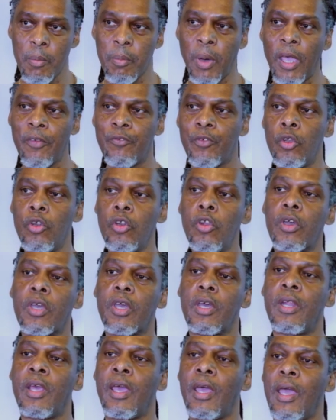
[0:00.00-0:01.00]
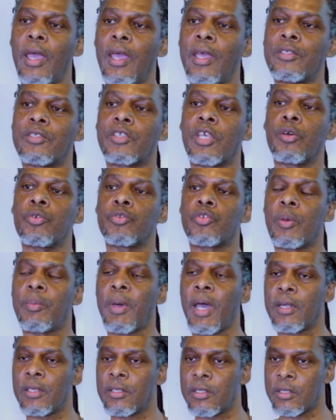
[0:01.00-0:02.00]
But if you look at it, it tells you
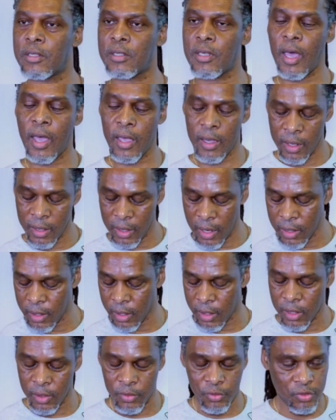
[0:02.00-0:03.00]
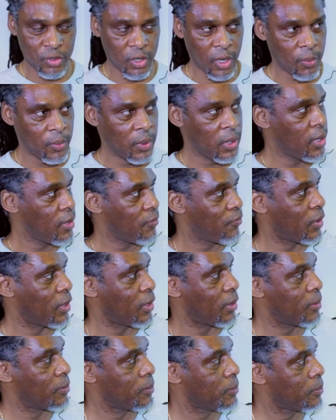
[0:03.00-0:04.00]
about the society and the culture that we live in.